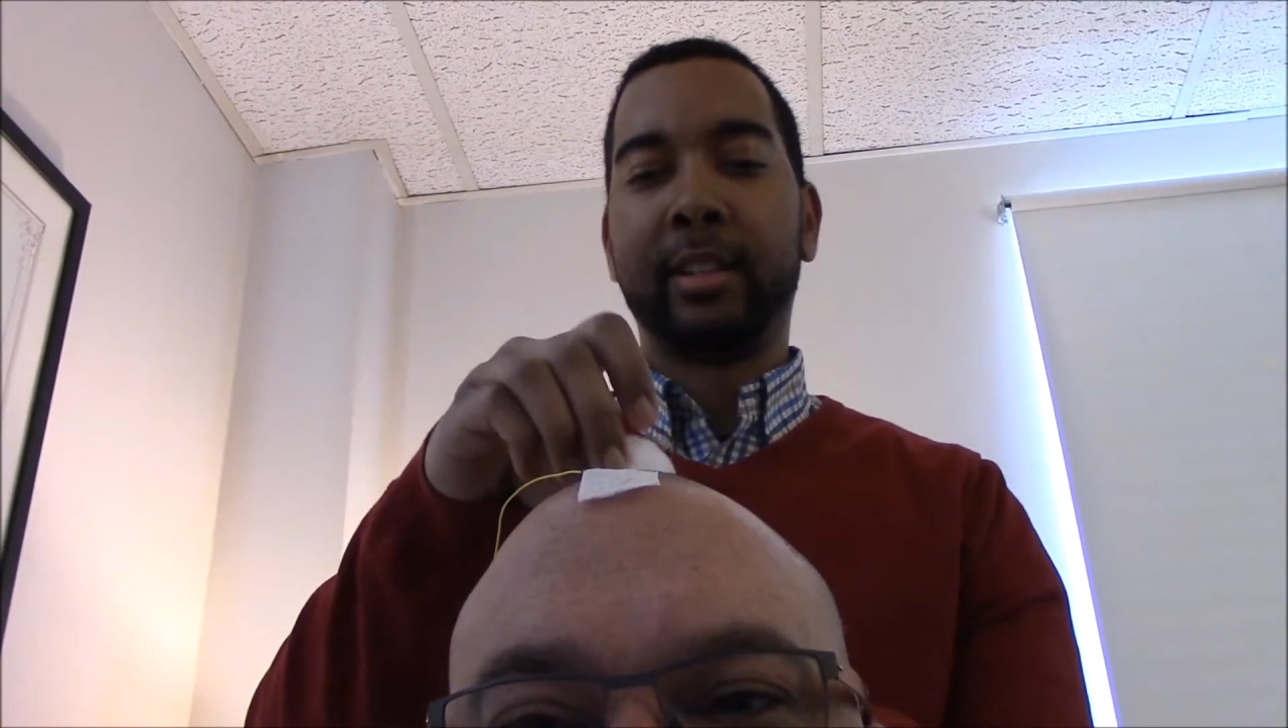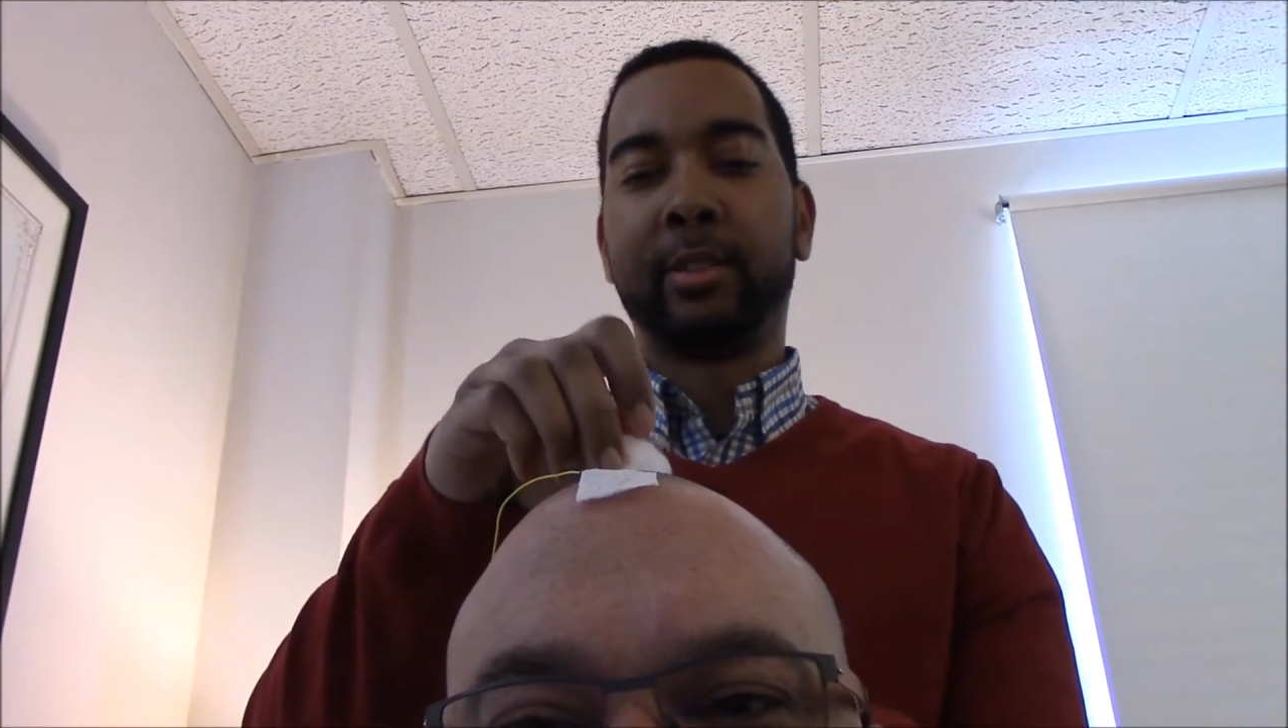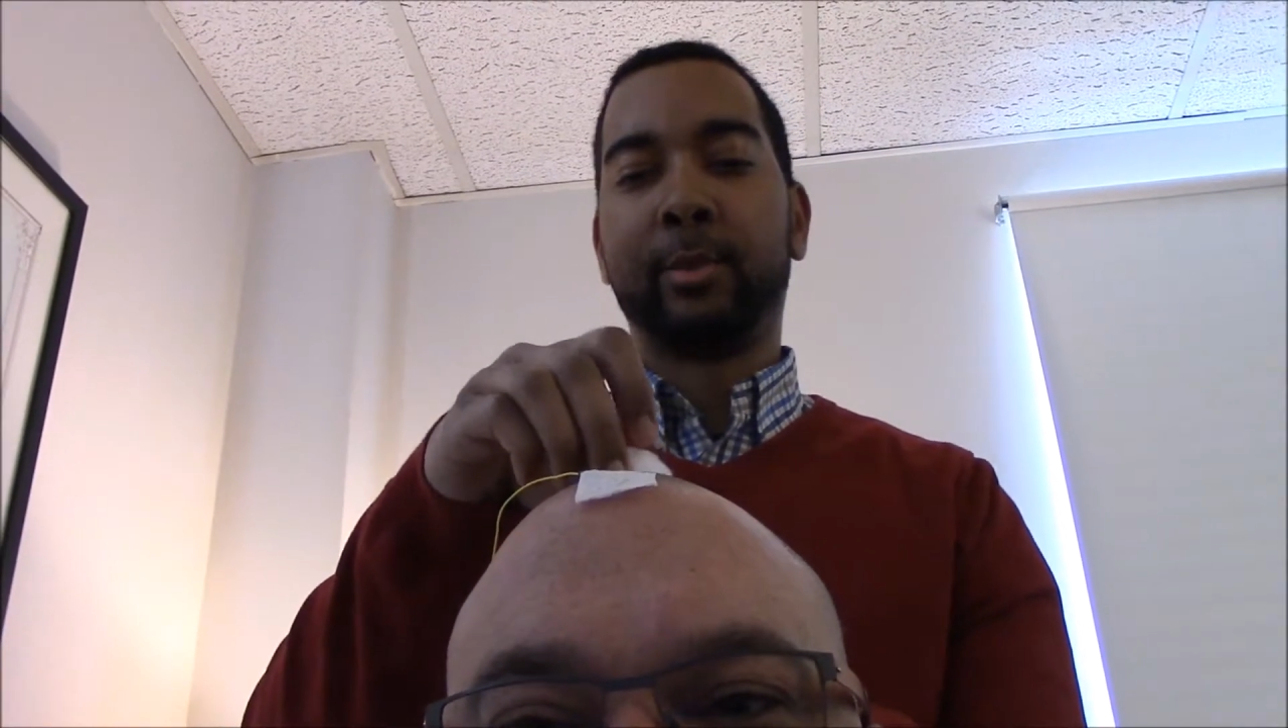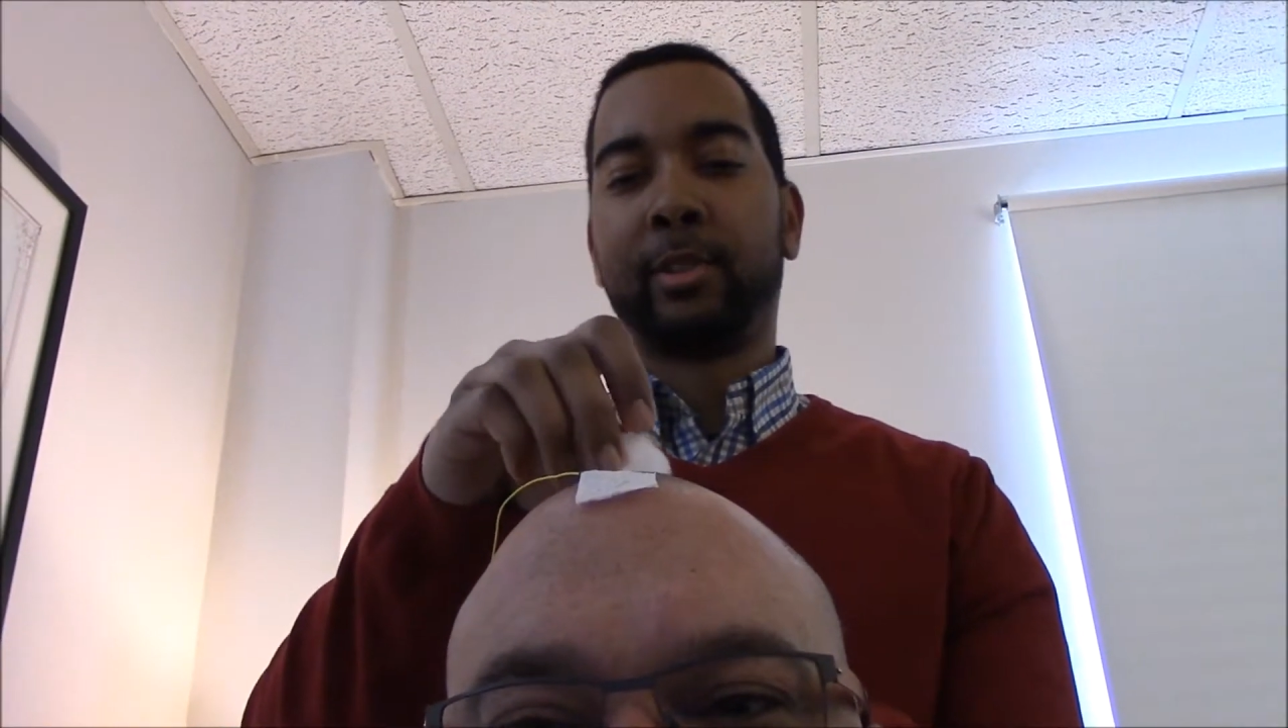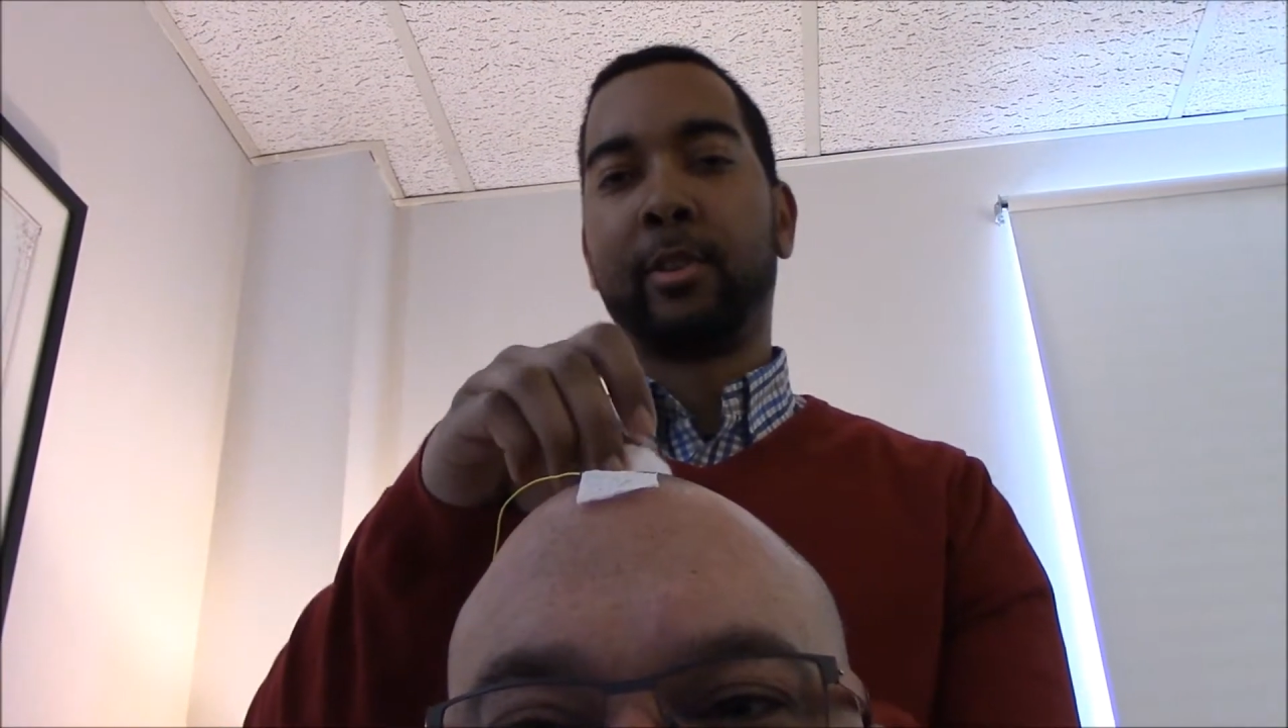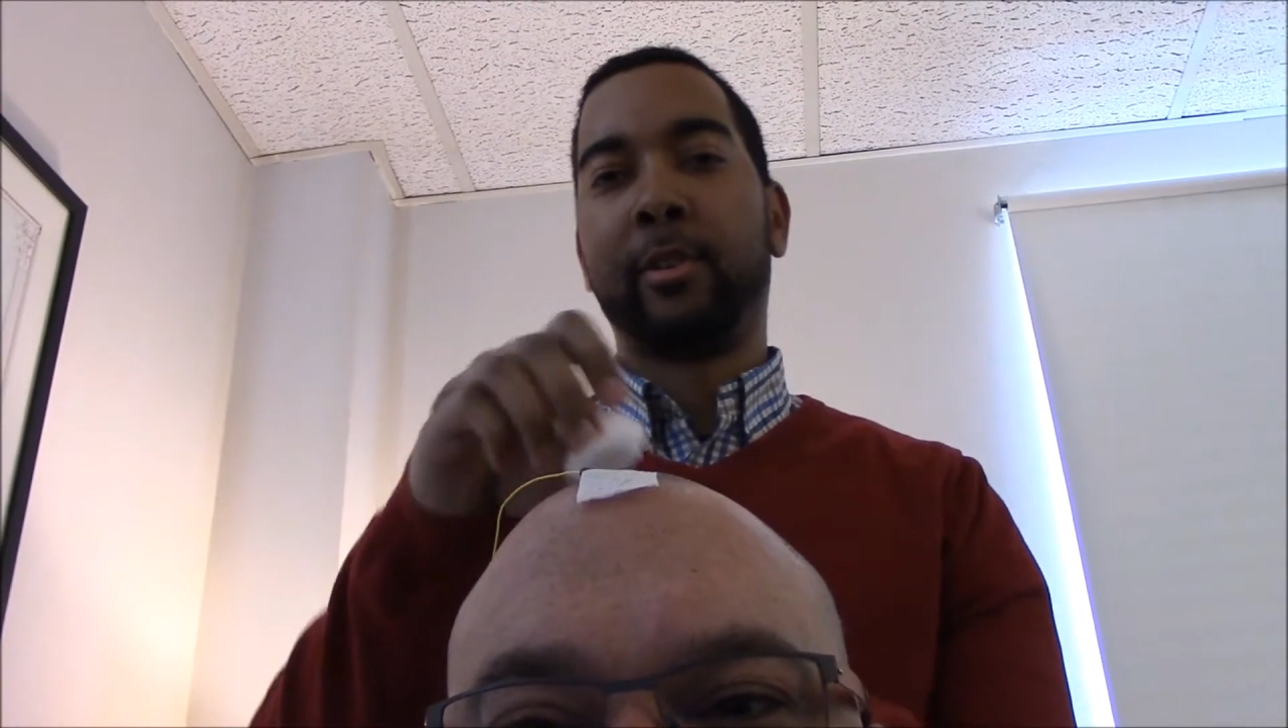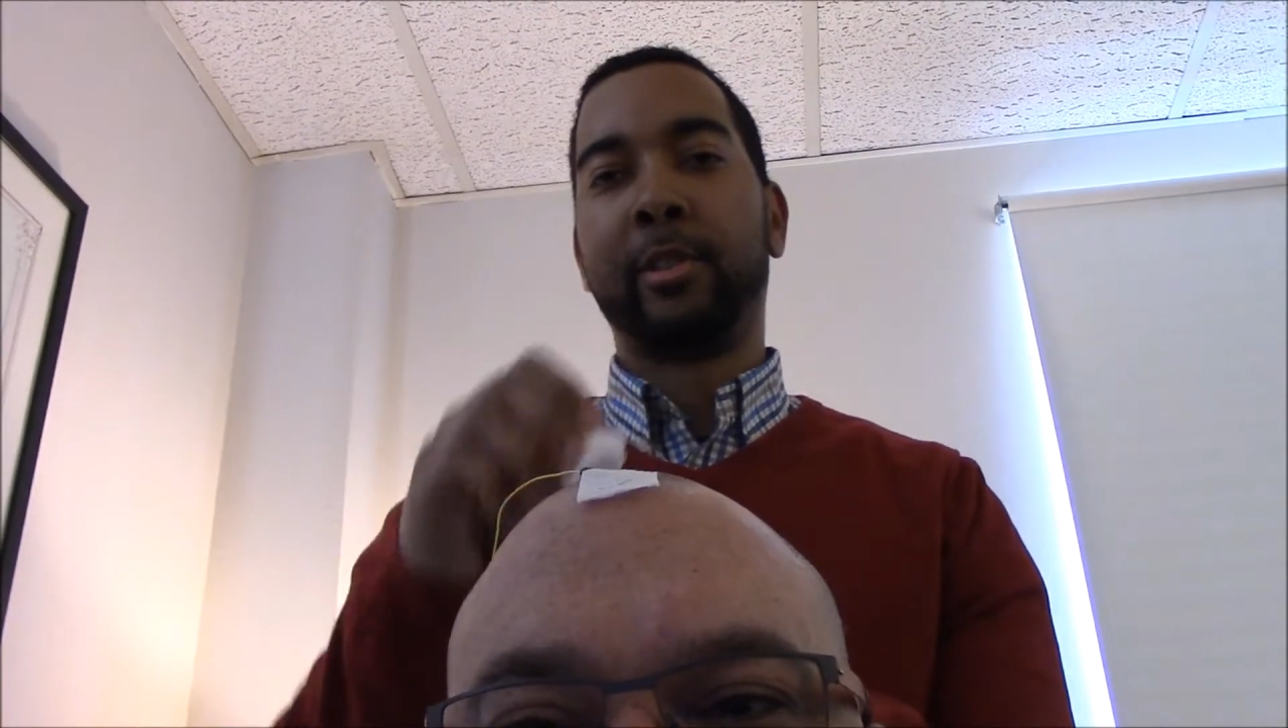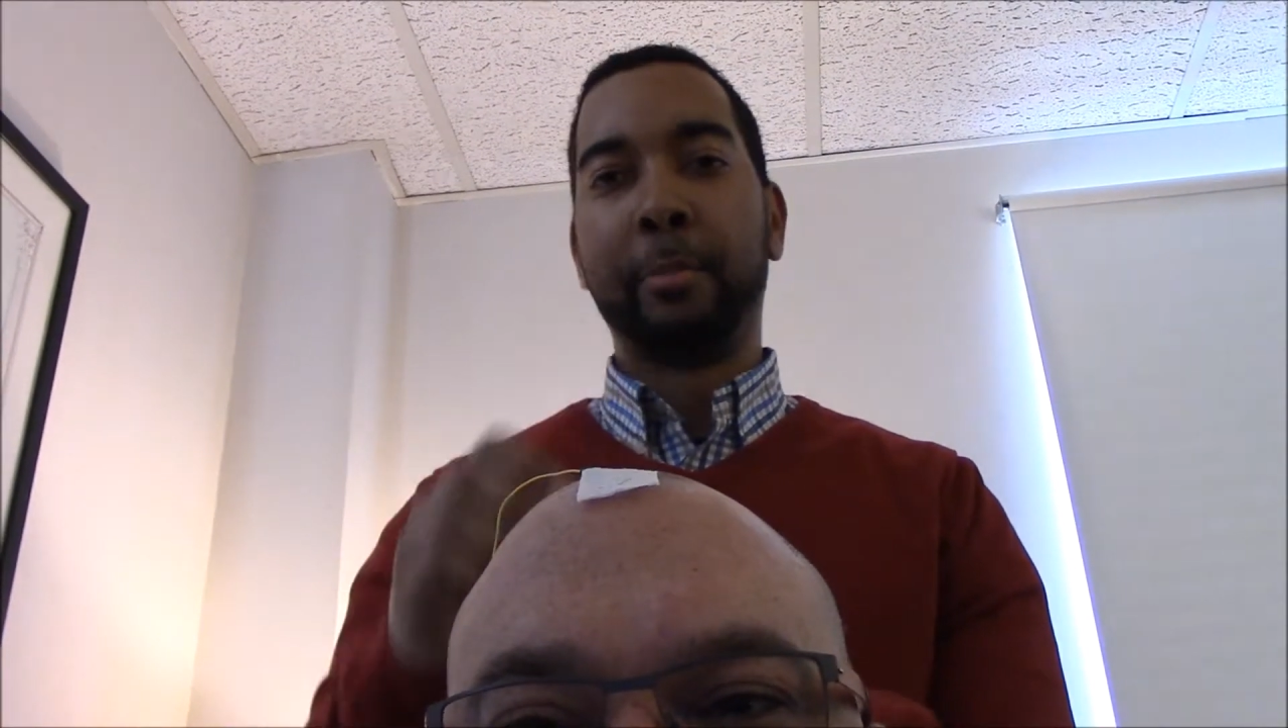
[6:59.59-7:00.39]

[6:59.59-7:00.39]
is what's called the